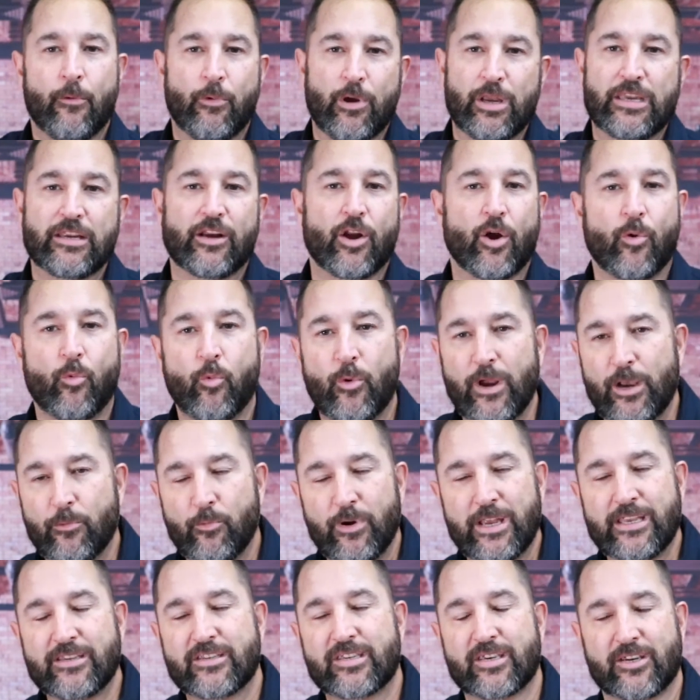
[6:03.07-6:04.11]
We did a win
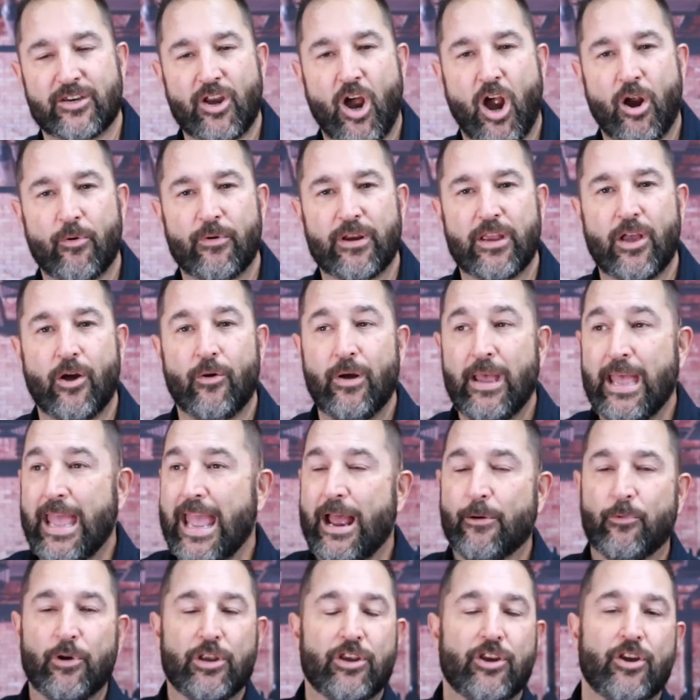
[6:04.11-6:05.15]
win scenario,
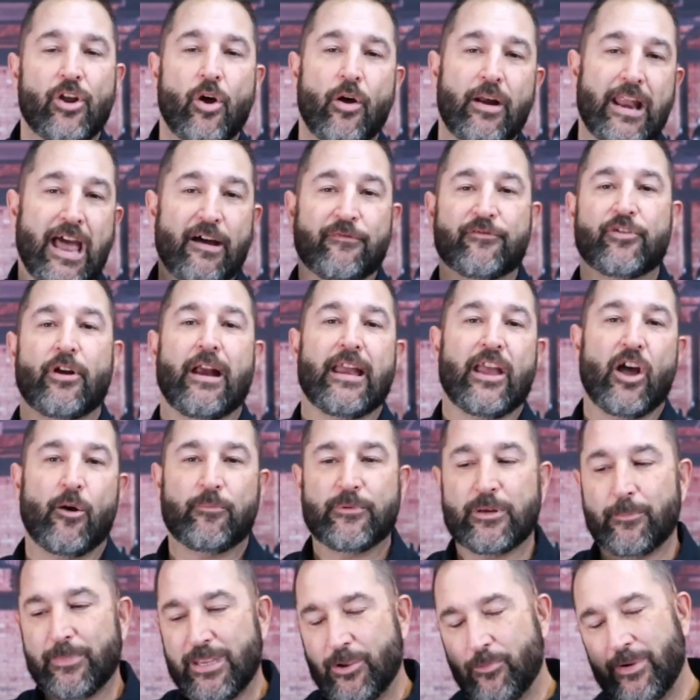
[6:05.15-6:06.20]
and when you know it, after I
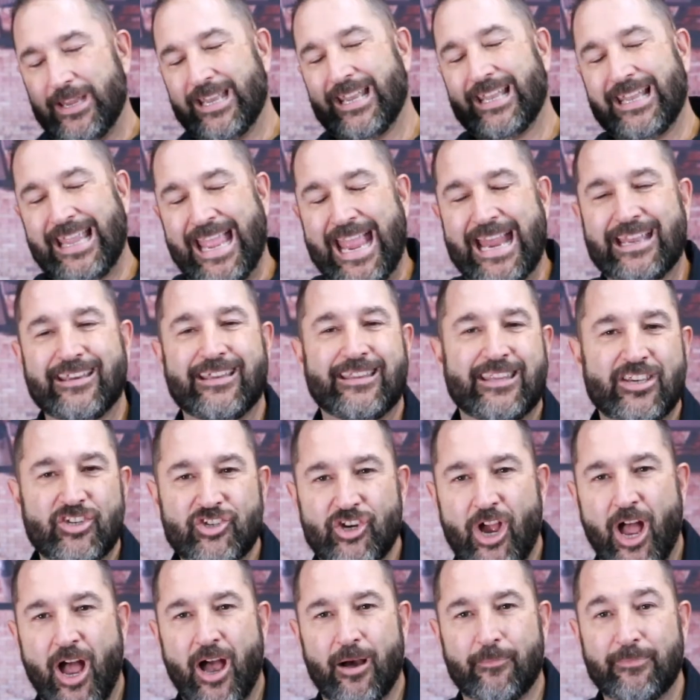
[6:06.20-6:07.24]
helped him, he went and landed the
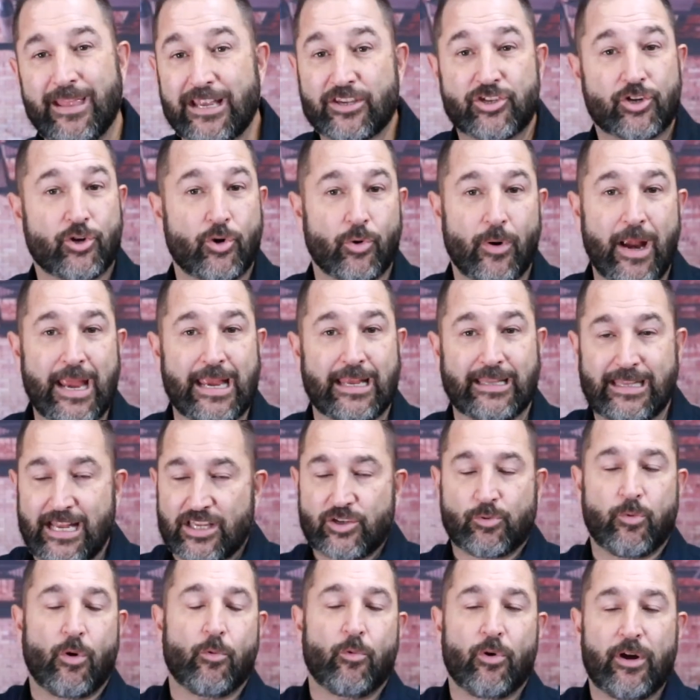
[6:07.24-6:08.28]
job. That's great.
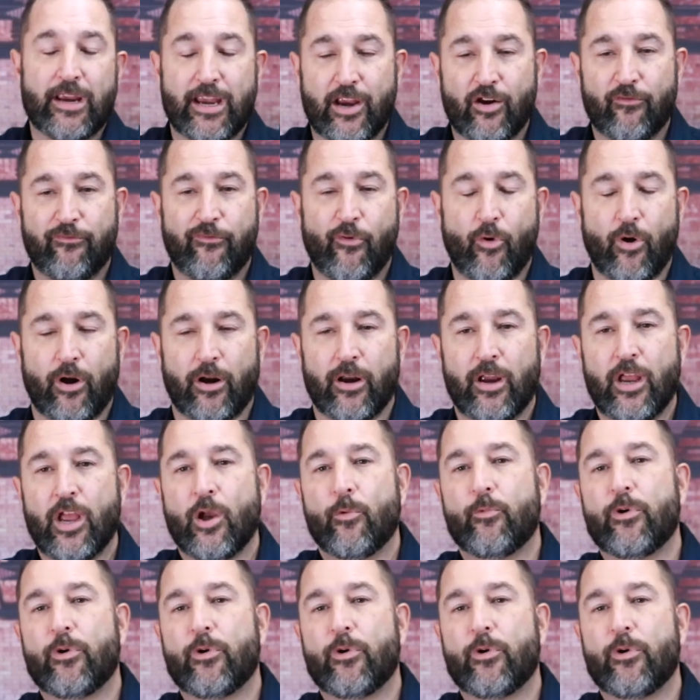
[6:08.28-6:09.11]
That's what we're here for.